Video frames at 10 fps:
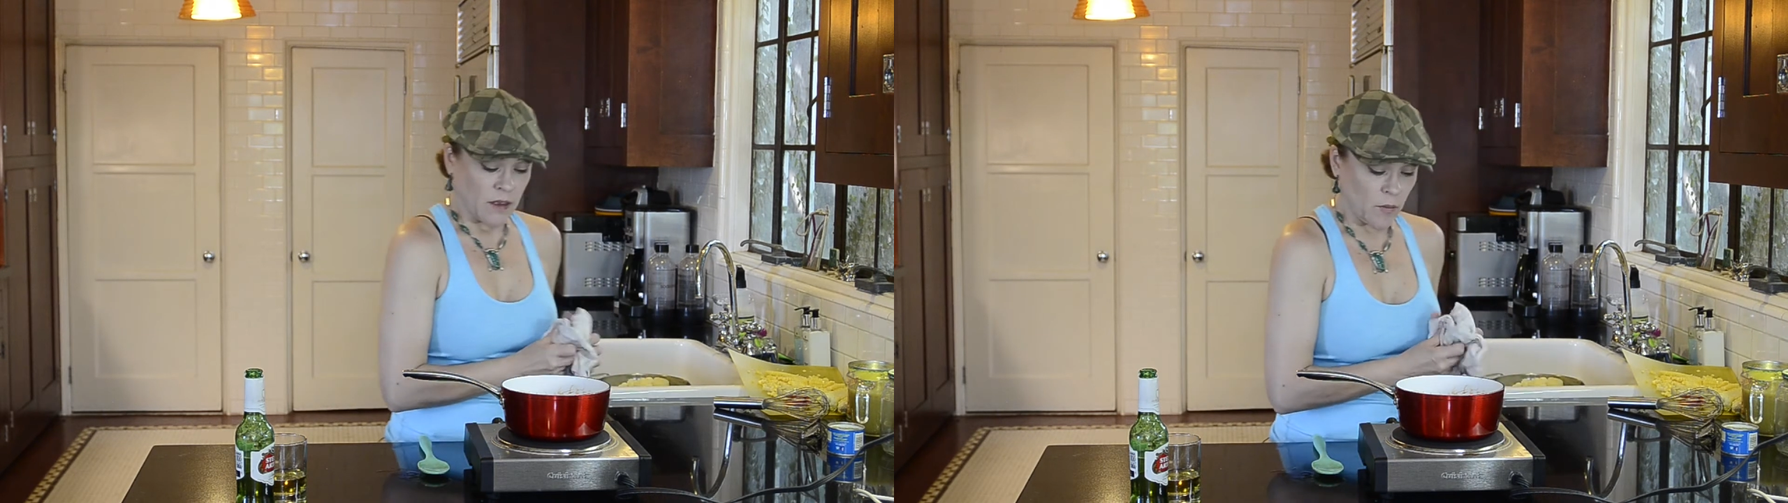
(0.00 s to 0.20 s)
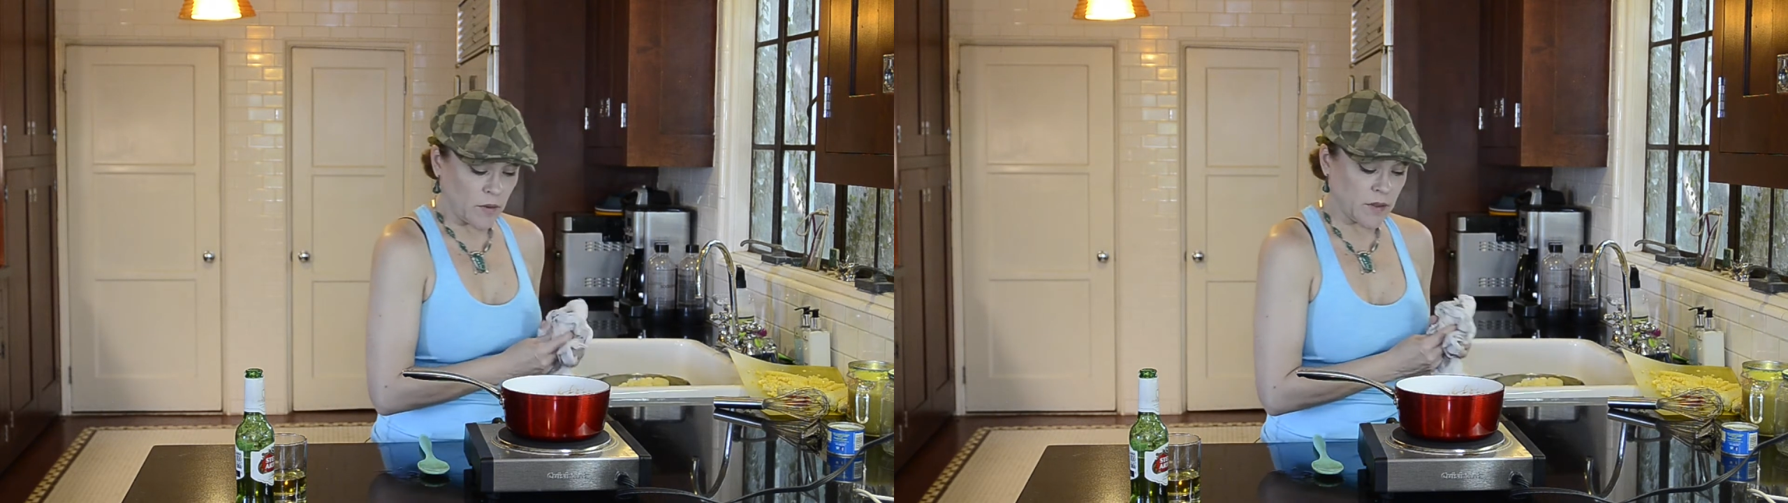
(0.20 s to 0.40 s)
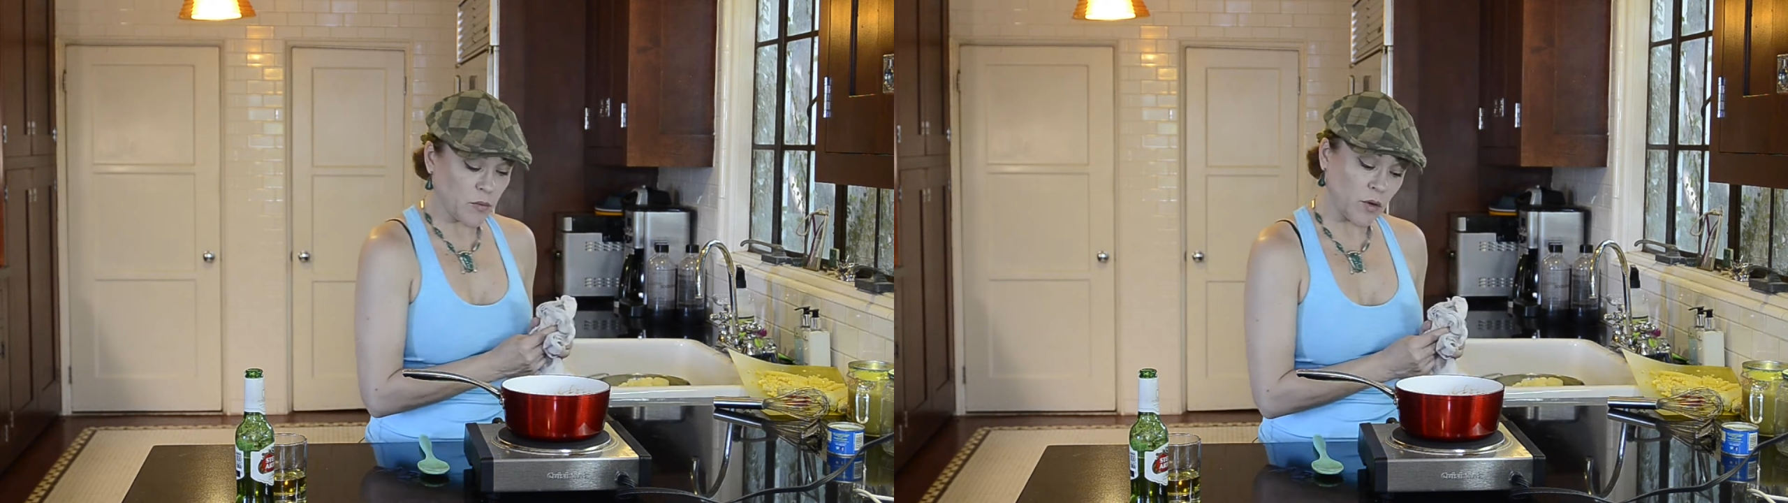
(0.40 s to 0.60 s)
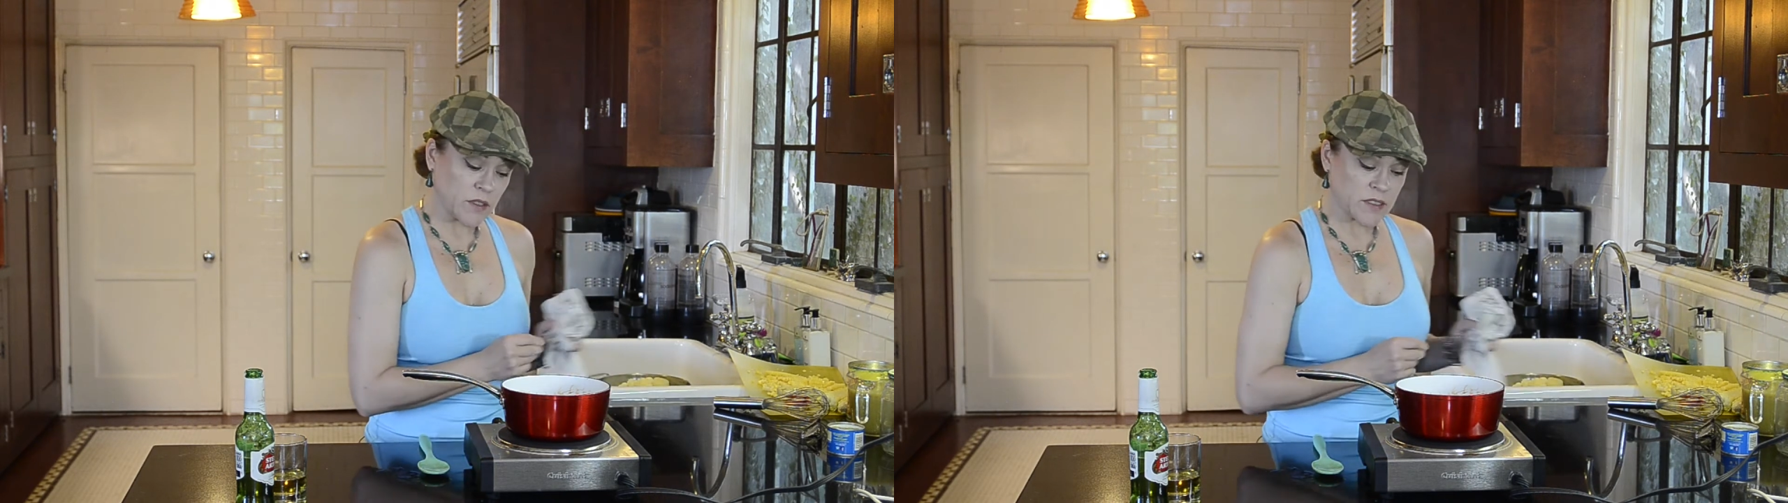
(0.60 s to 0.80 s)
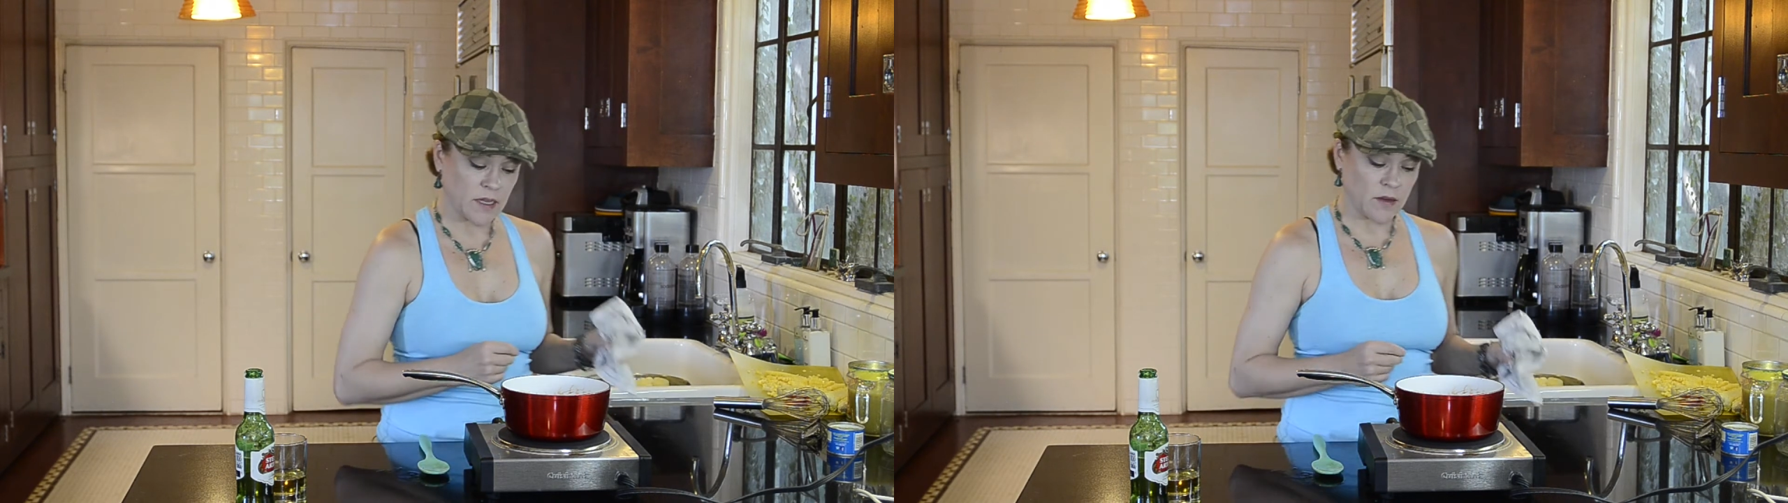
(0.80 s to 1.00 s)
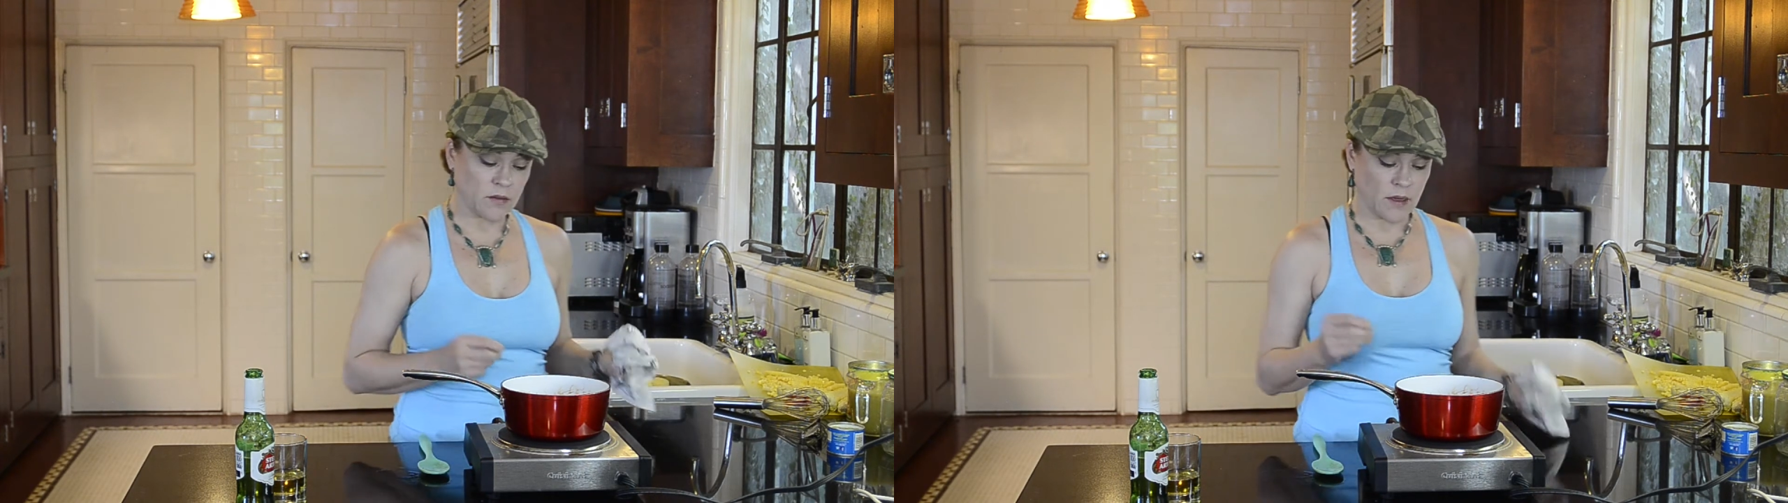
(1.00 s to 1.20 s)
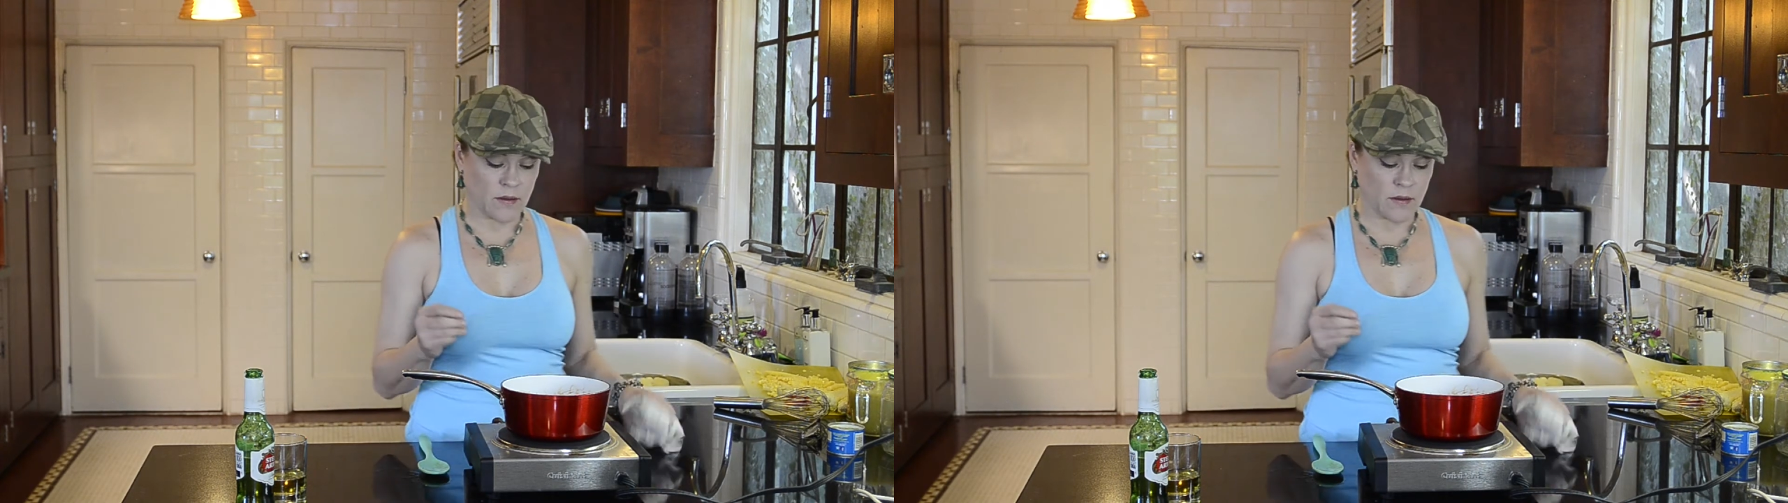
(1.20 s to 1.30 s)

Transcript: And when it boils down